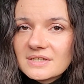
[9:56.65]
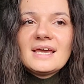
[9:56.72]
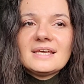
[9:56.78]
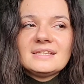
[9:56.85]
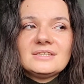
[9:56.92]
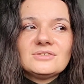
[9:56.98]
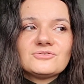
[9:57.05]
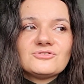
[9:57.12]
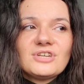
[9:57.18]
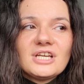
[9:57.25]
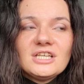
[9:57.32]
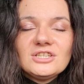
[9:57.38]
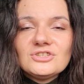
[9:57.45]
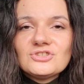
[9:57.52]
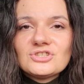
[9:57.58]
and the
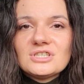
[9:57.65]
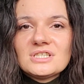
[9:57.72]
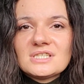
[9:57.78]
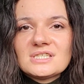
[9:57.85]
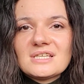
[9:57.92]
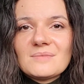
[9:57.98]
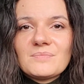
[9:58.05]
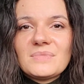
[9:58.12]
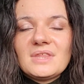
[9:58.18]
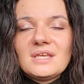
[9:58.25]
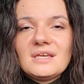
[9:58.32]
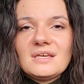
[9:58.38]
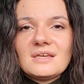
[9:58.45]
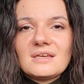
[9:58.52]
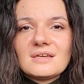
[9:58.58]
range is
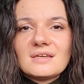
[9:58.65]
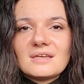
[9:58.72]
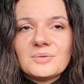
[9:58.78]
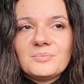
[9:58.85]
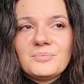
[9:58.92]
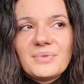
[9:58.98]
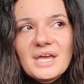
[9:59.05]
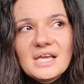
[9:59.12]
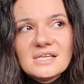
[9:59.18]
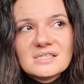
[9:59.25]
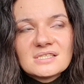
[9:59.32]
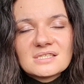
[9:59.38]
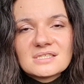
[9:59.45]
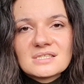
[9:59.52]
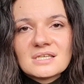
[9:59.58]
something a
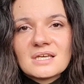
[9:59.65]
bass